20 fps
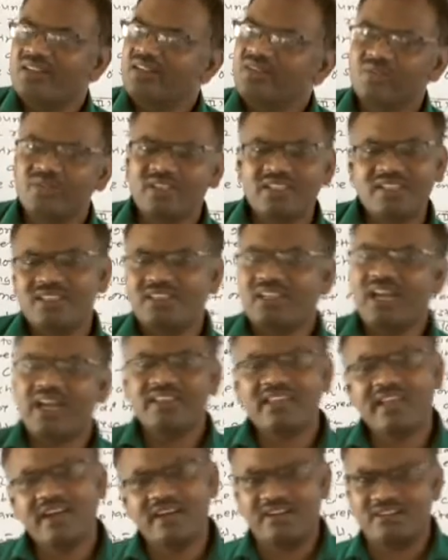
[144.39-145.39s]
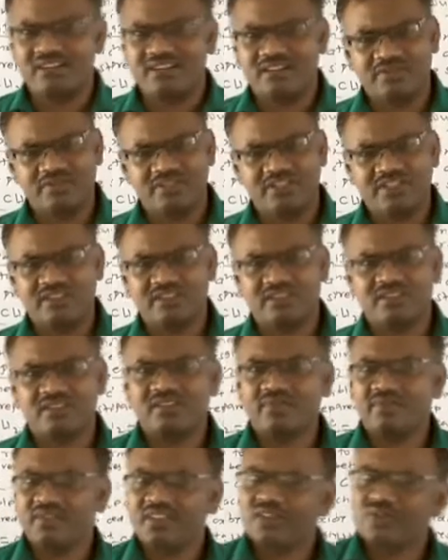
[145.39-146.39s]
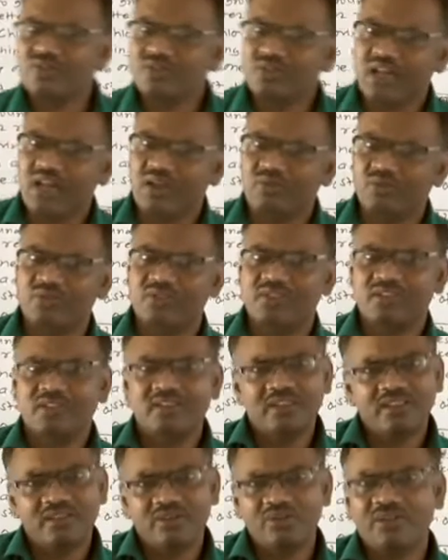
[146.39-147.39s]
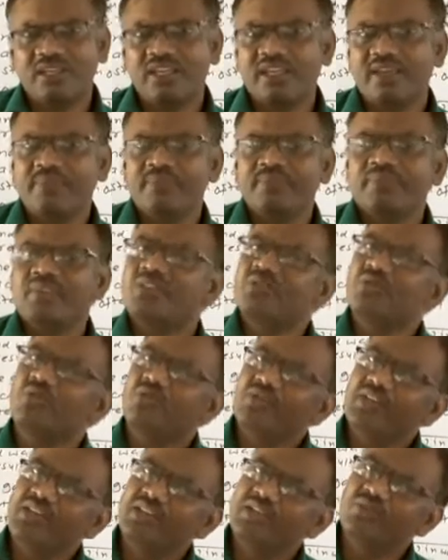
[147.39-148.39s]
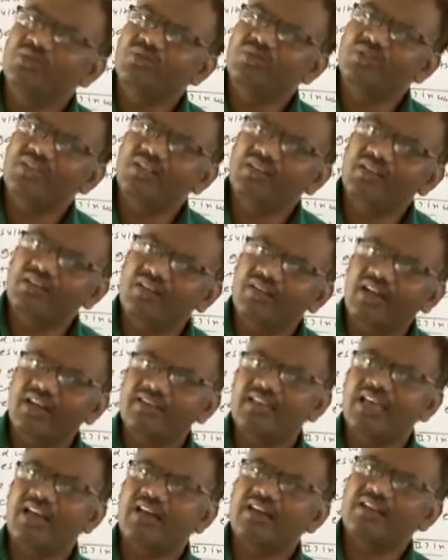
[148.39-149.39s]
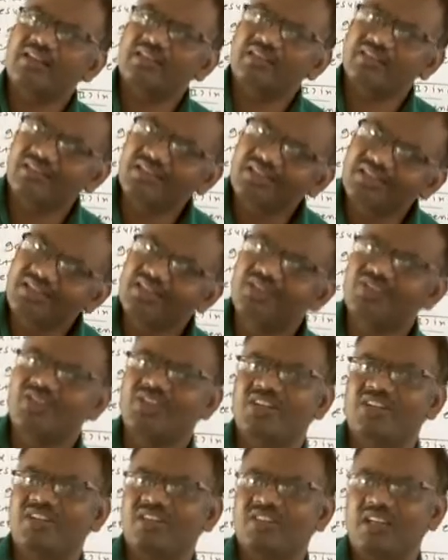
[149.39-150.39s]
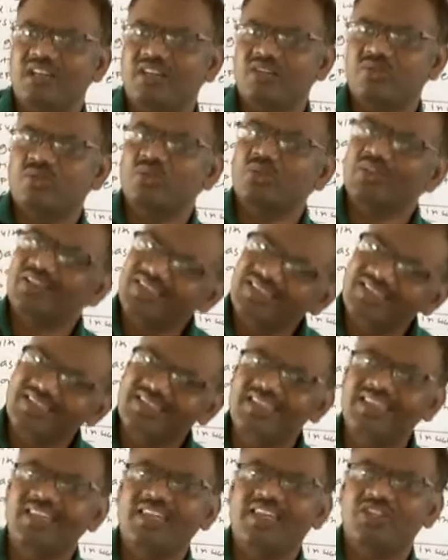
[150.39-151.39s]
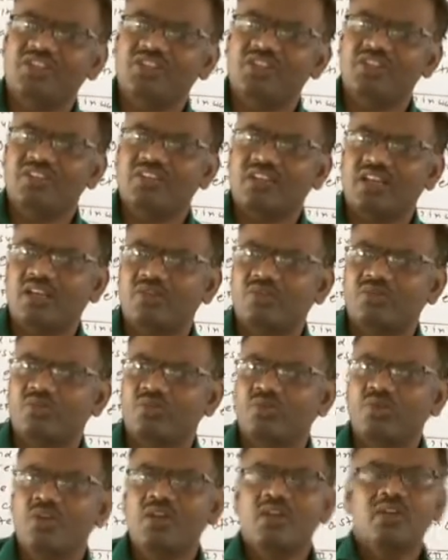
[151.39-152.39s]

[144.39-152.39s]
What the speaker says: So this is a hazardous substance, no doubt. Okay, so we use the hazardous detergents also, cleansing agents also.